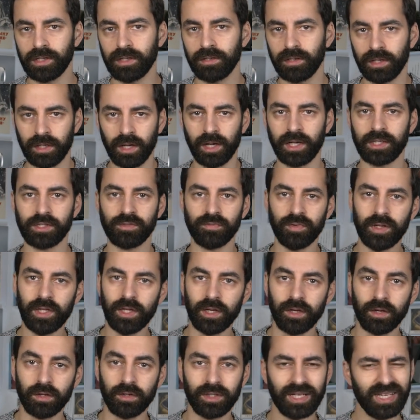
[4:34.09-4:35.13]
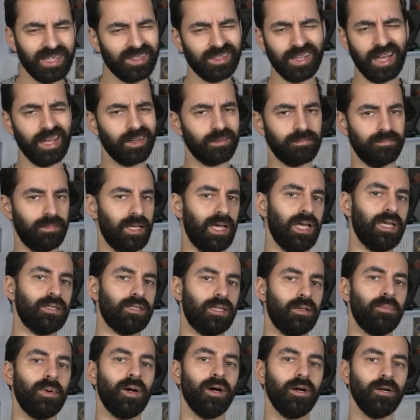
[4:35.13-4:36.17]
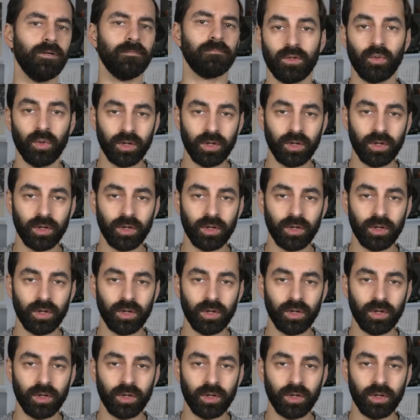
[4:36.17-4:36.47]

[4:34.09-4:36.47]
and a nice video. Is that ASMR?